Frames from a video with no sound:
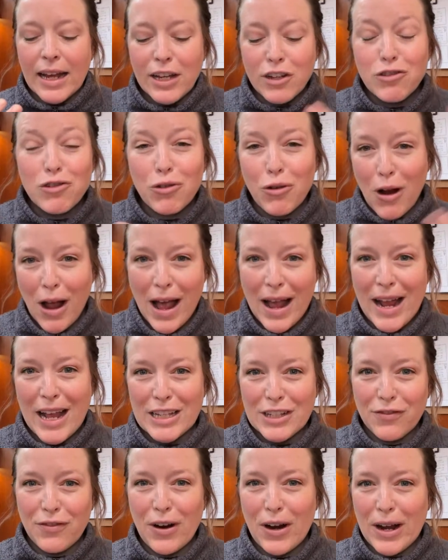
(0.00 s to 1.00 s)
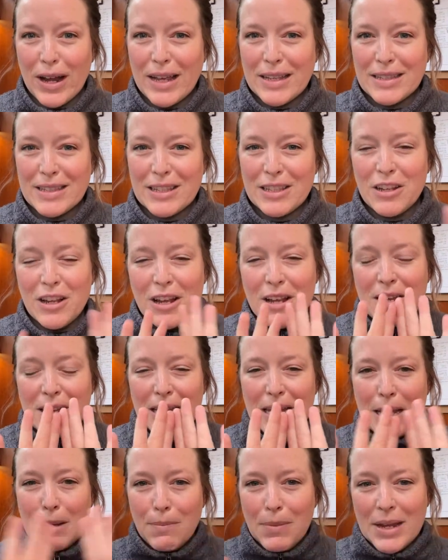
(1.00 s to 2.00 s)
try as far as
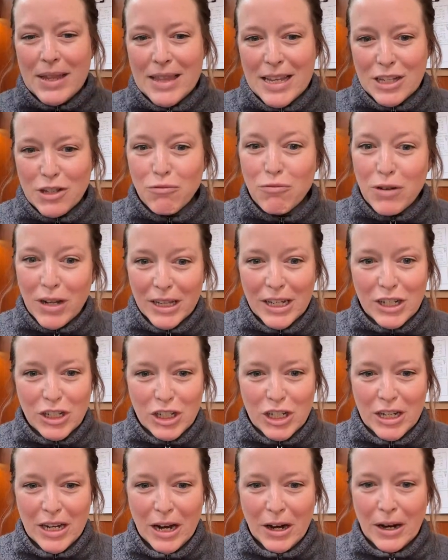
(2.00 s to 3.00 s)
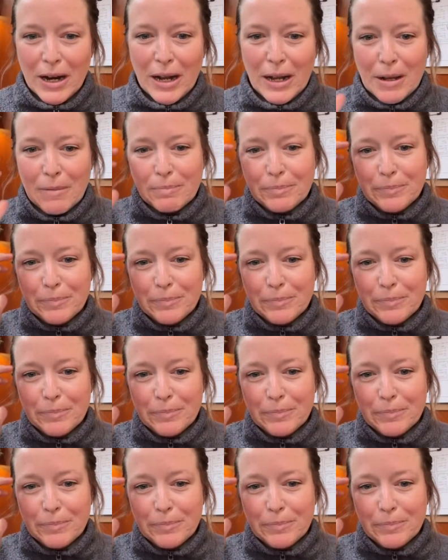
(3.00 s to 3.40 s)
keeping this really generic.